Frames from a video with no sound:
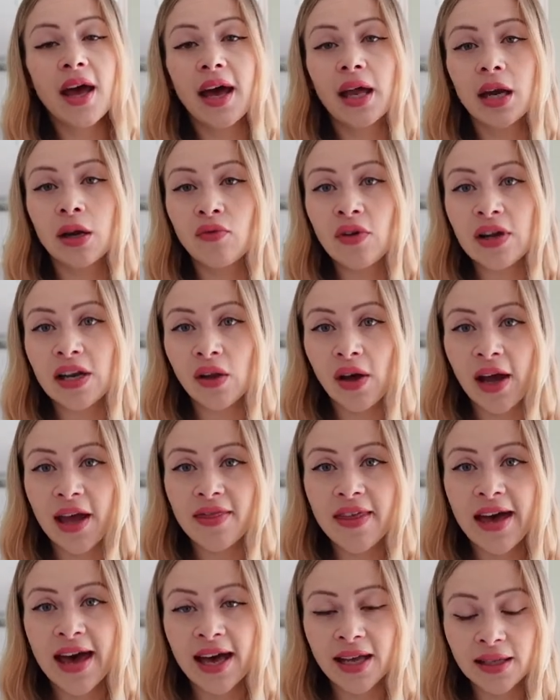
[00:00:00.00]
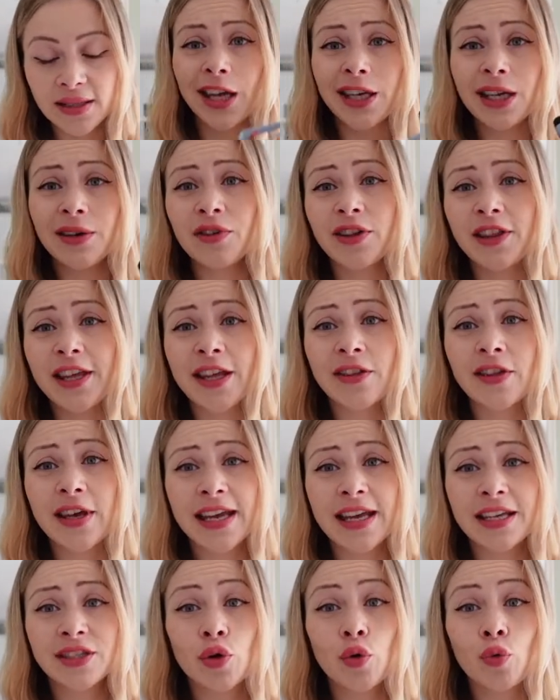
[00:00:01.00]
And I really like that. Another thing
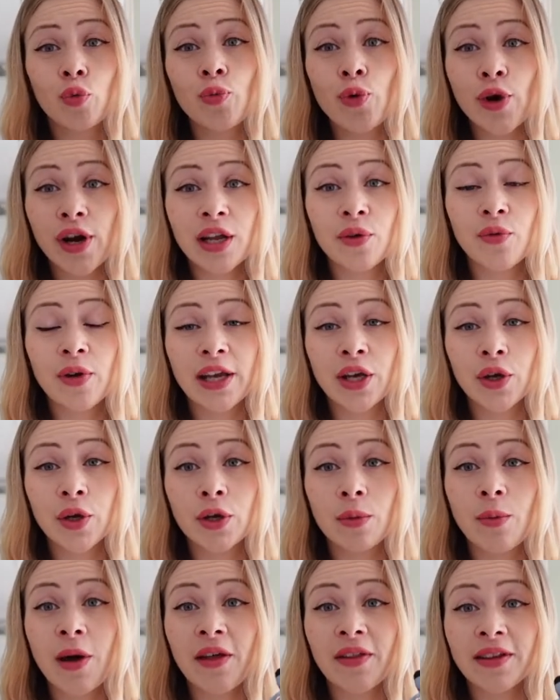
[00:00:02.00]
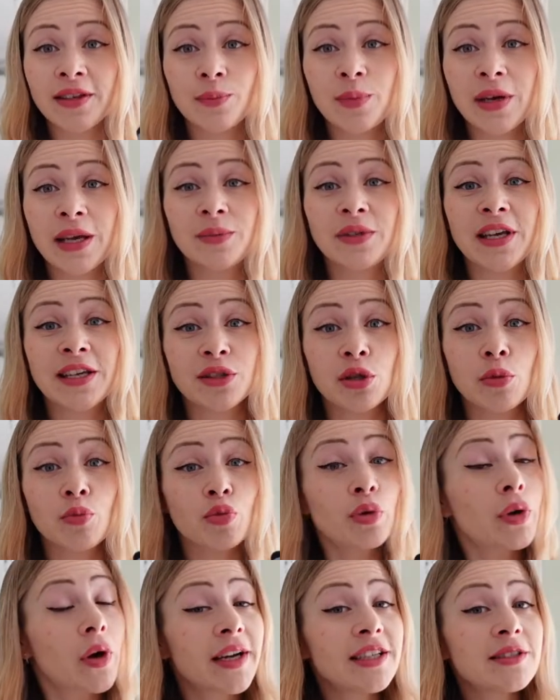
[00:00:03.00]
that is really, really good about these bibs is the
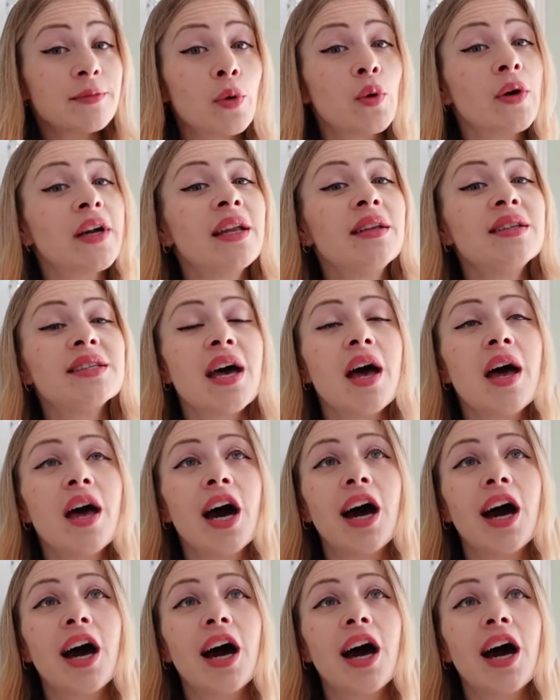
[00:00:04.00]
price point.